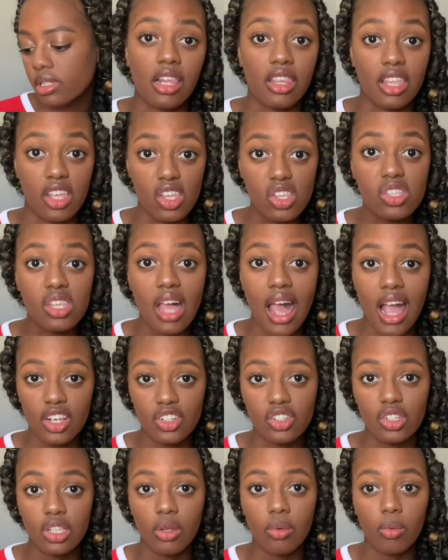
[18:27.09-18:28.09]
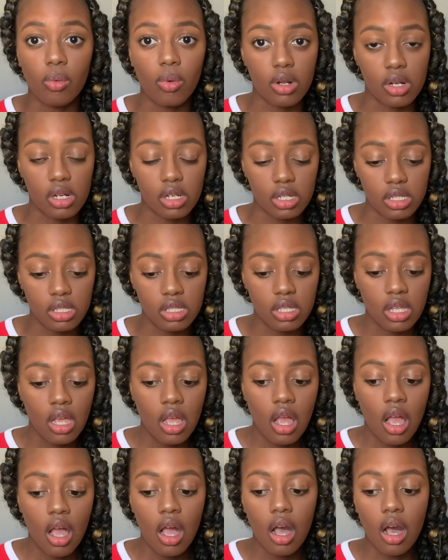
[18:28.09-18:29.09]
This actually works.
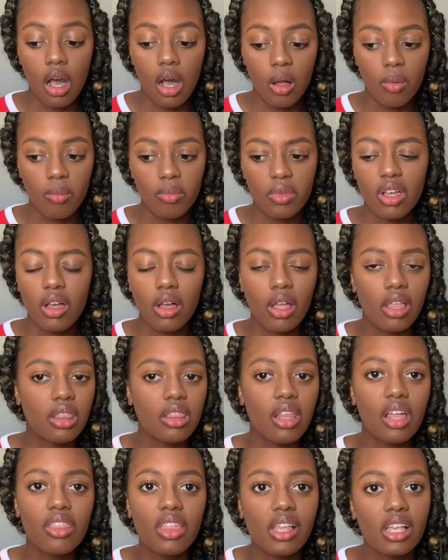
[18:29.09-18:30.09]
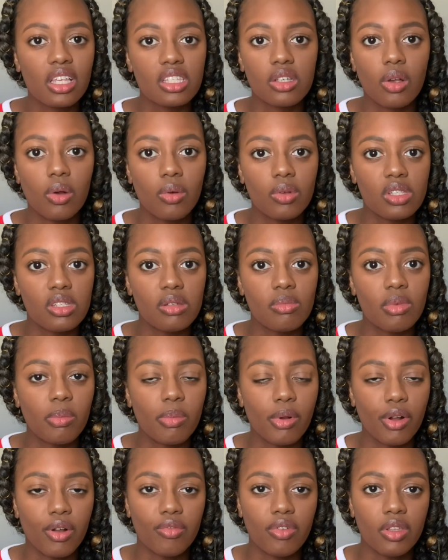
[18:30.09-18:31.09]
Nothing is going to be
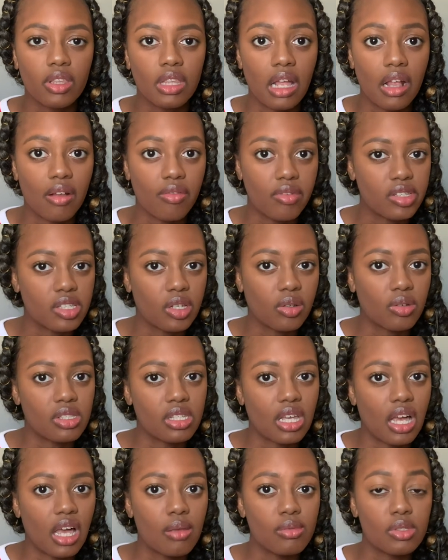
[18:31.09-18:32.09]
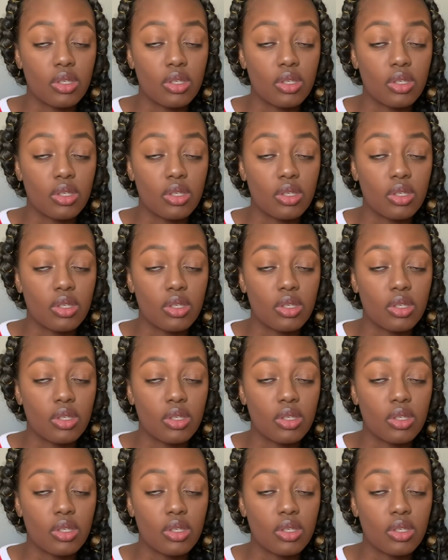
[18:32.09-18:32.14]
perfect every single time,